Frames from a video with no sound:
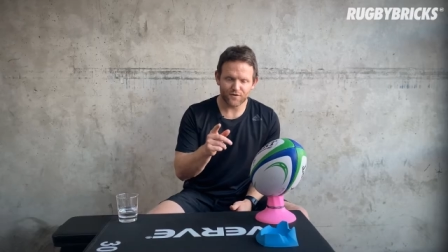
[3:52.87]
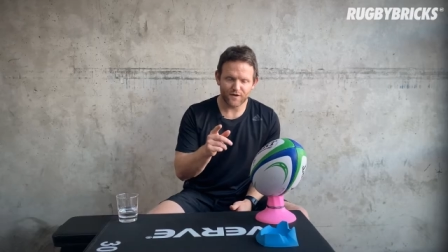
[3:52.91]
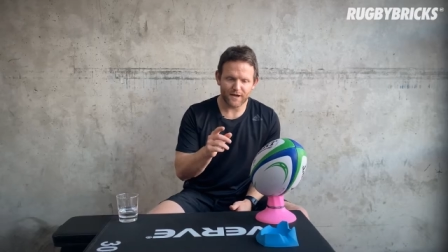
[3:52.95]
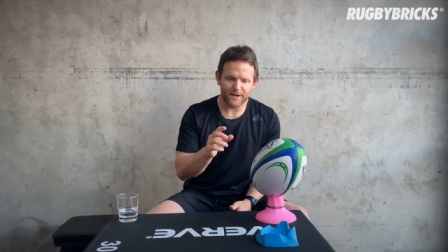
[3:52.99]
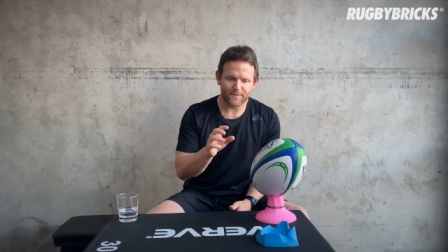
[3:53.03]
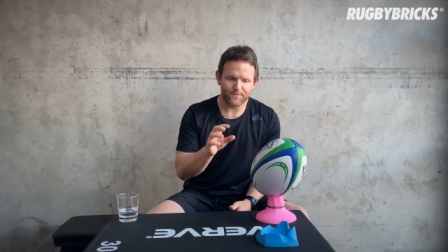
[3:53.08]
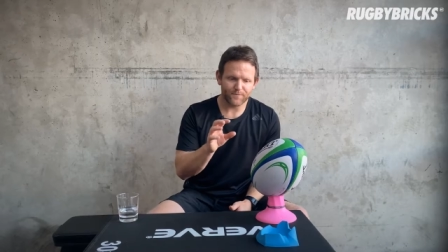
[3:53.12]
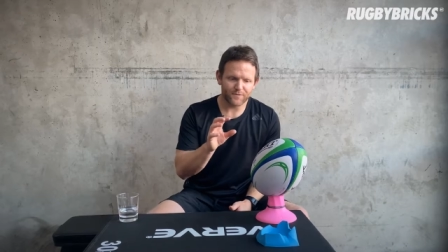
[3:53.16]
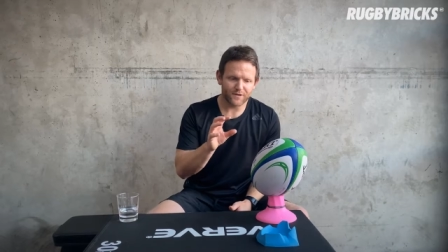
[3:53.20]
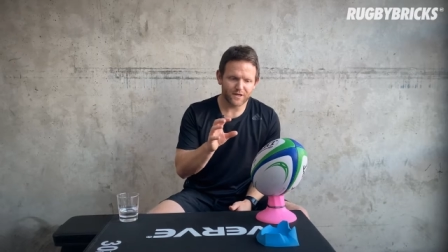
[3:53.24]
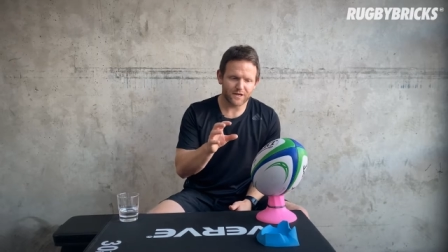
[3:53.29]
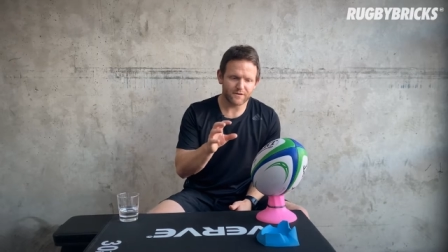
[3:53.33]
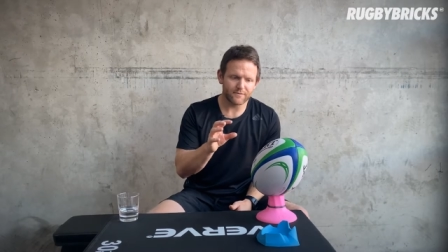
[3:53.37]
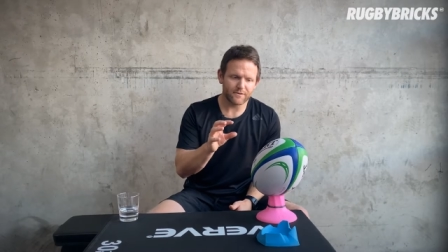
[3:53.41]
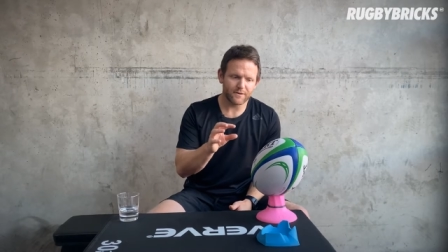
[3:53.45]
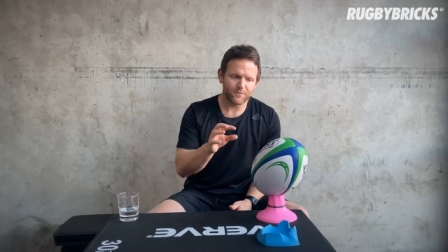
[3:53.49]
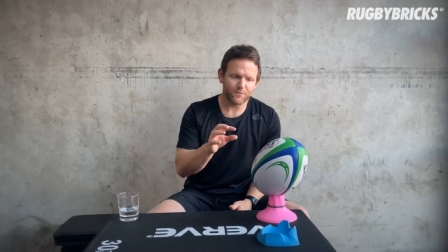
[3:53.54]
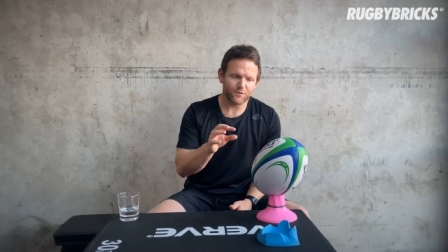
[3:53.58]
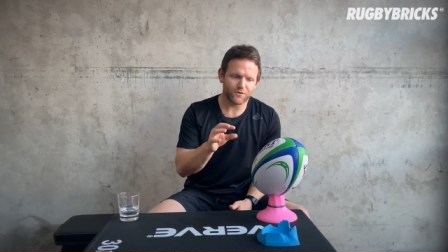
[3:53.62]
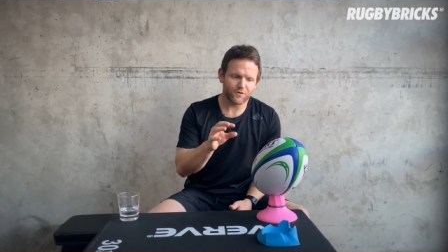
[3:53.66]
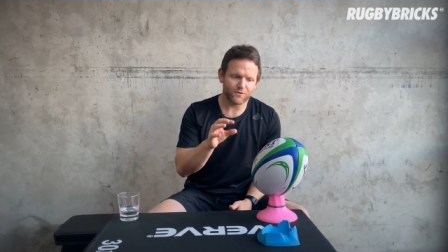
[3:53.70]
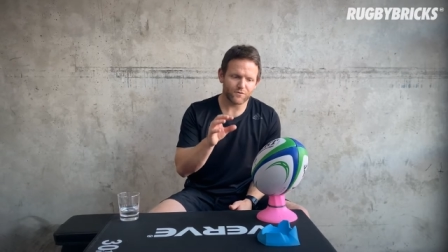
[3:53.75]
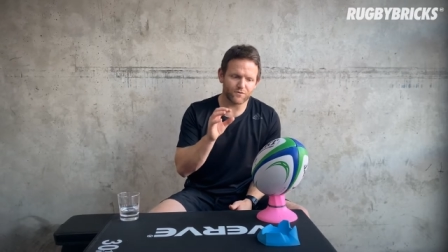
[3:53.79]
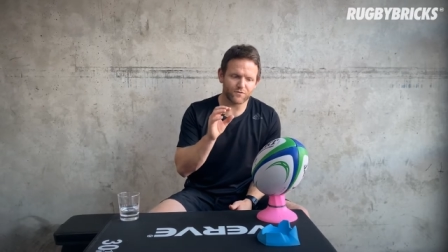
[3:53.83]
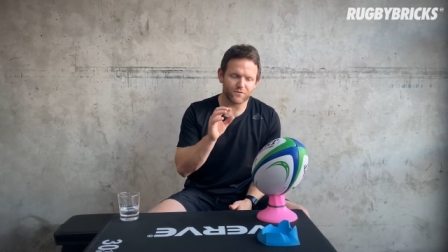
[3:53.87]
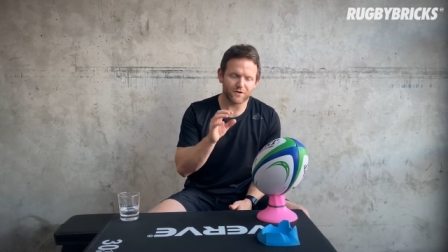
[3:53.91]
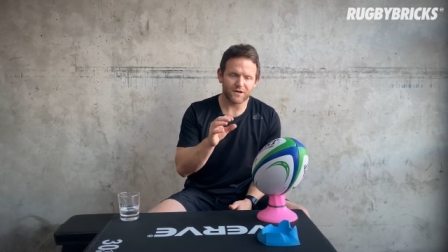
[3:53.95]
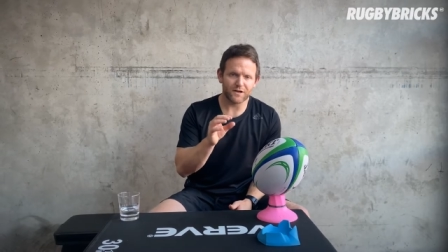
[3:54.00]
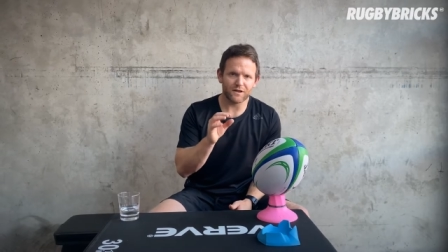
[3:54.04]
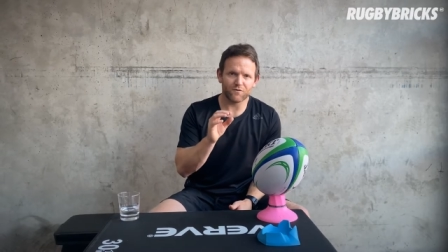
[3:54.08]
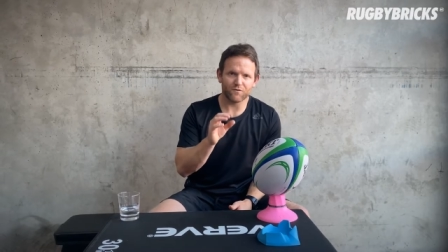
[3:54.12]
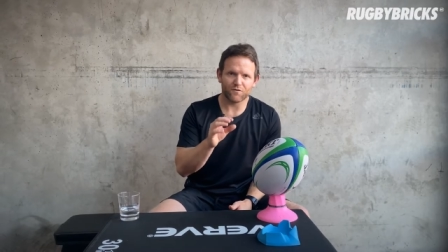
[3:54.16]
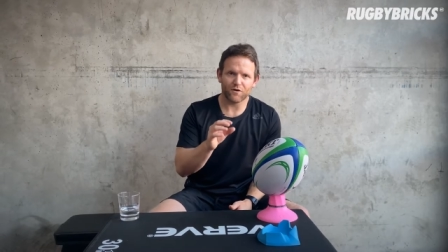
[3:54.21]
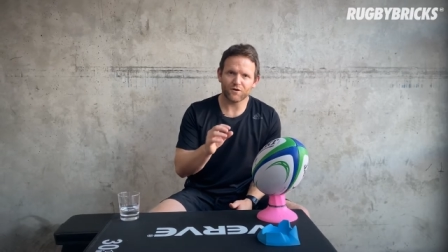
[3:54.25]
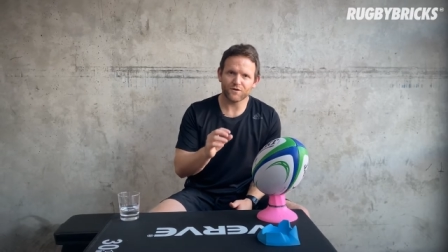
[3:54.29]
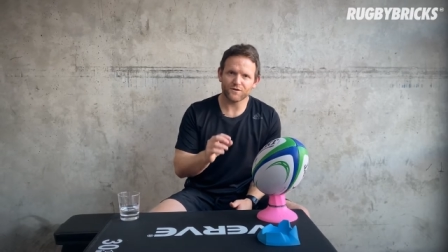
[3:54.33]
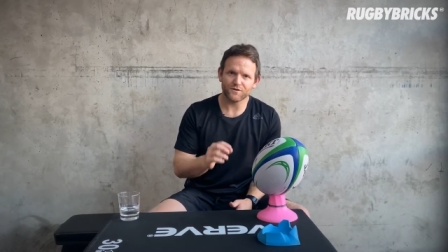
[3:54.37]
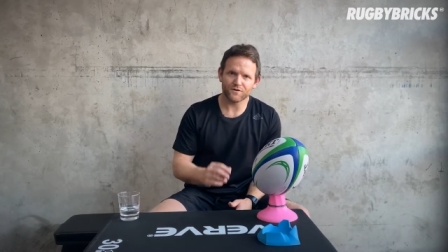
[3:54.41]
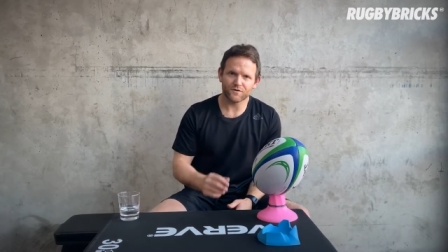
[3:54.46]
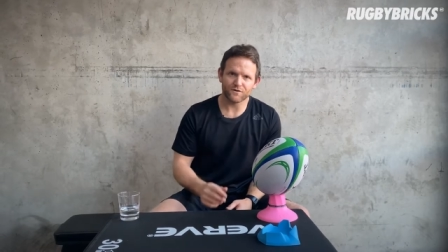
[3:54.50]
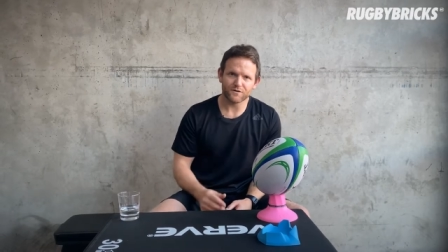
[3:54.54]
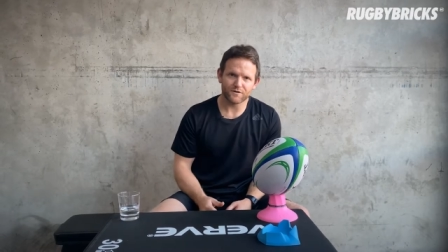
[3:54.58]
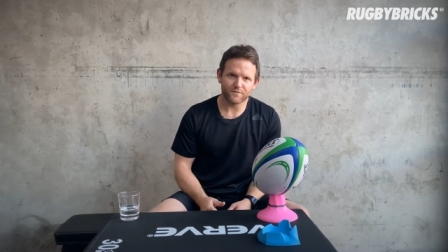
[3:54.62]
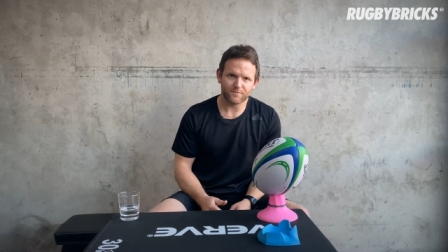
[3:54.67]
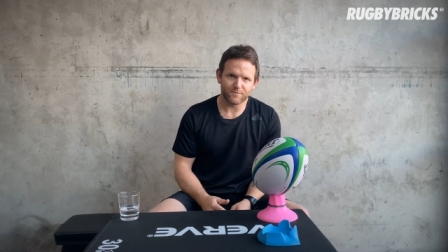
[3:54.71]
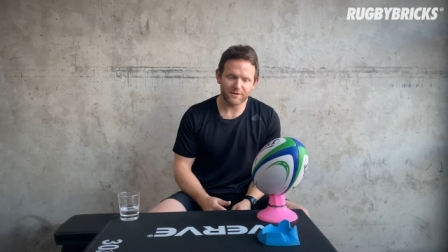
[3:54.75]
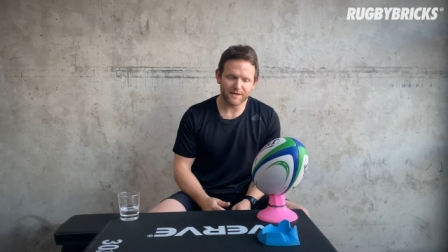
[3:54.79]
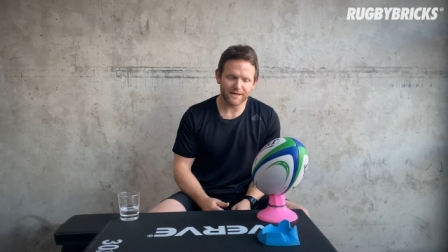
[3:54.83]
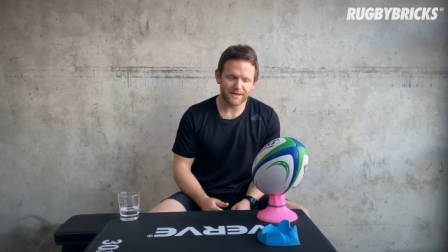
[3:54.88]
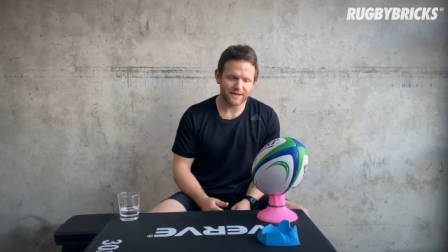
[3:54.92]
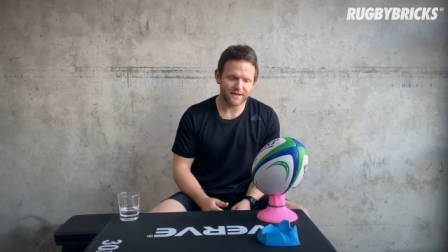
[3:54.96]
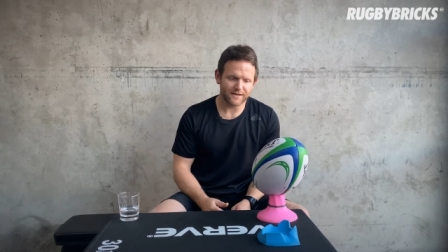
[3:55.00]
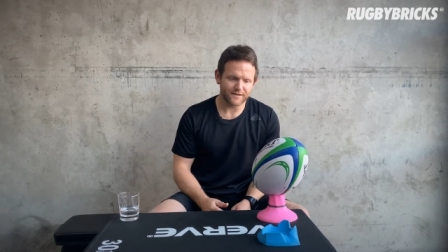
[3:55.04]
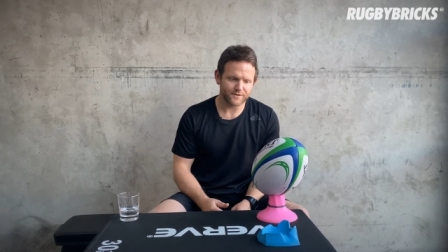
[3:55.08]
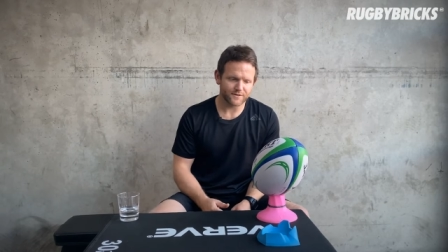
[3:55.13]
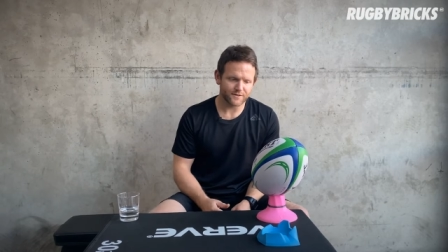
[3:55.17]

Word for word: that, come up with a really rock solid plan.